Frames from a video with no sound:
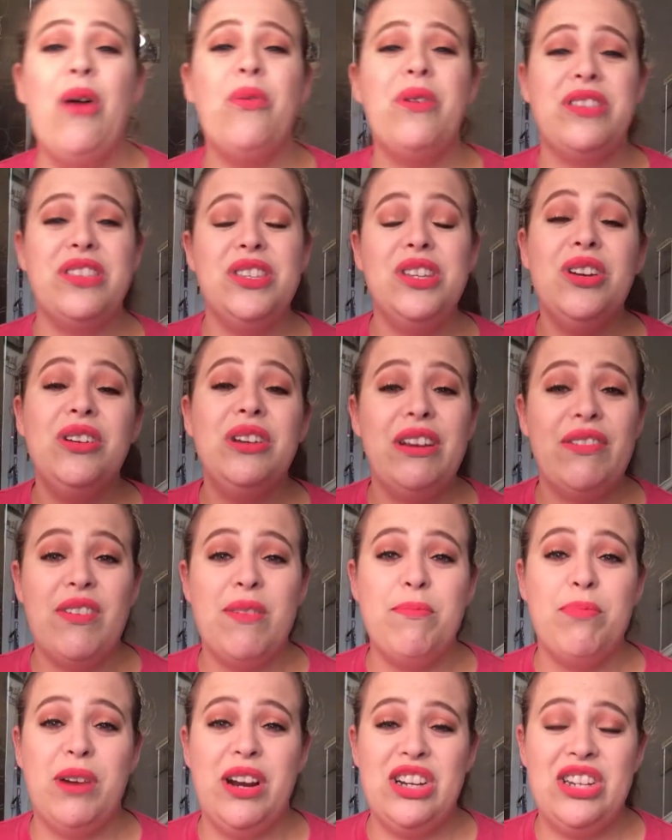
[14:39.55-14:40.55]
out with 2
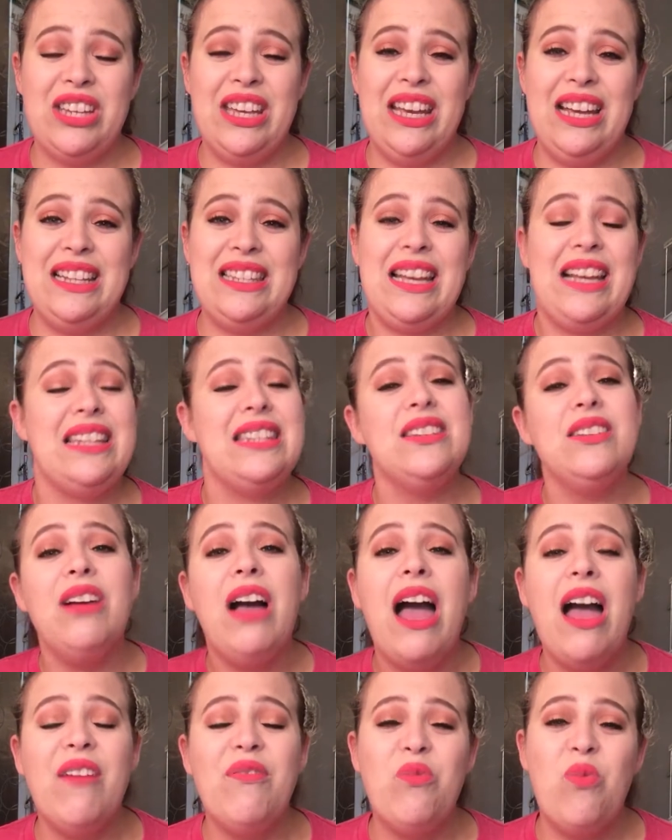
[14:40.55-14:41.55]
different brush kits. I still
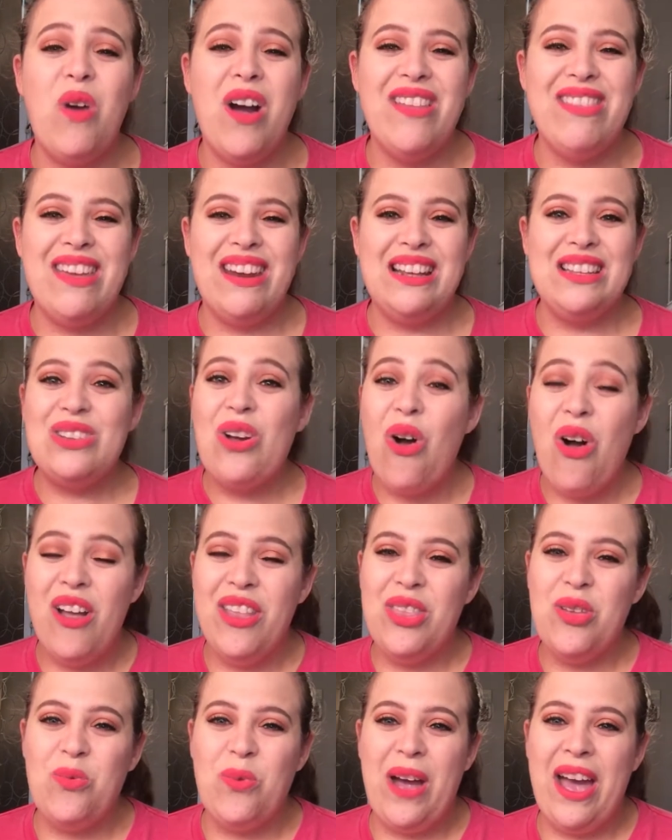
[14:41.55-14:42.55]
have one that is
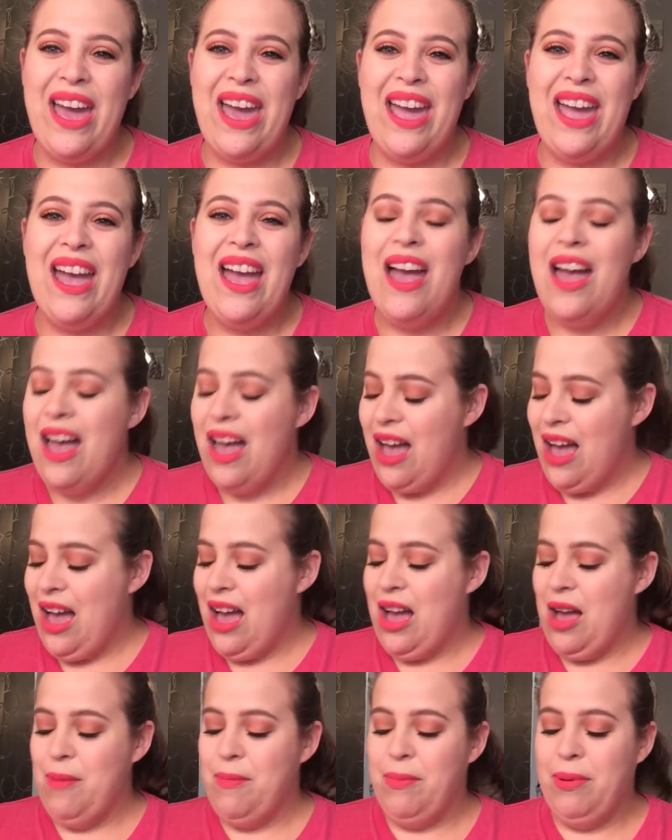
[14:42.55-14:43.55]
on the way,
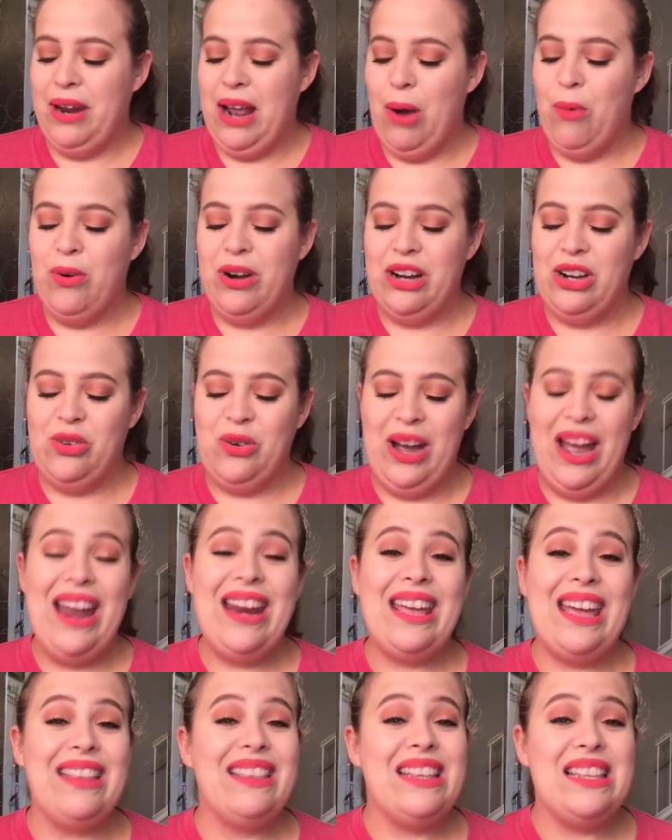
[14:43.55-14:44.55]
but I wanted to go ahead
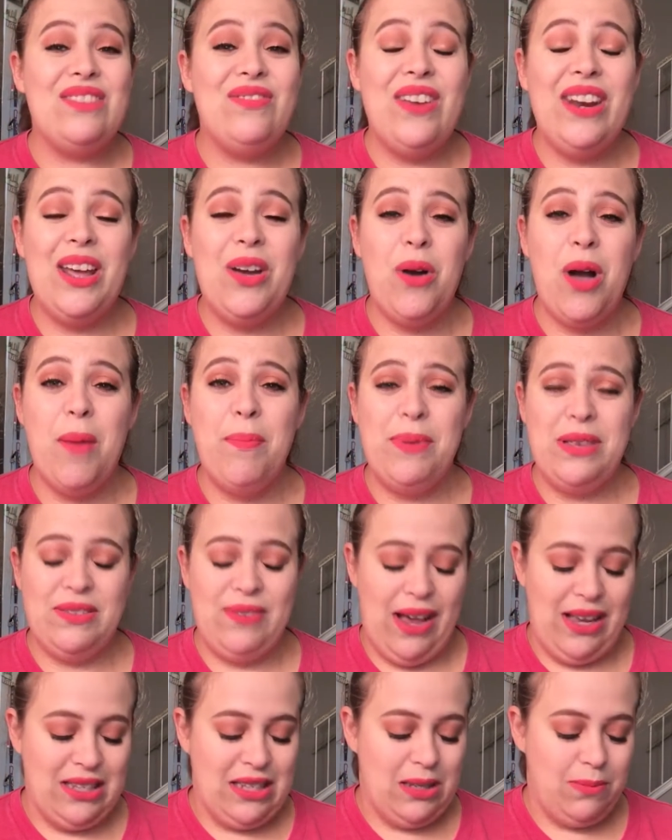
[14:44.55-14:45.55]
and get this video up as
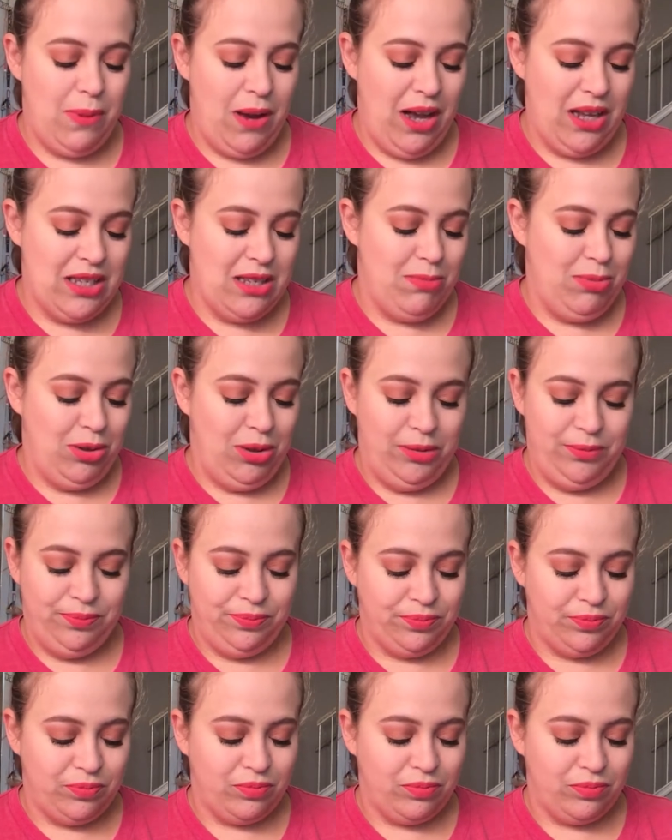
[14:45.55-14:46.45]
fast as possible.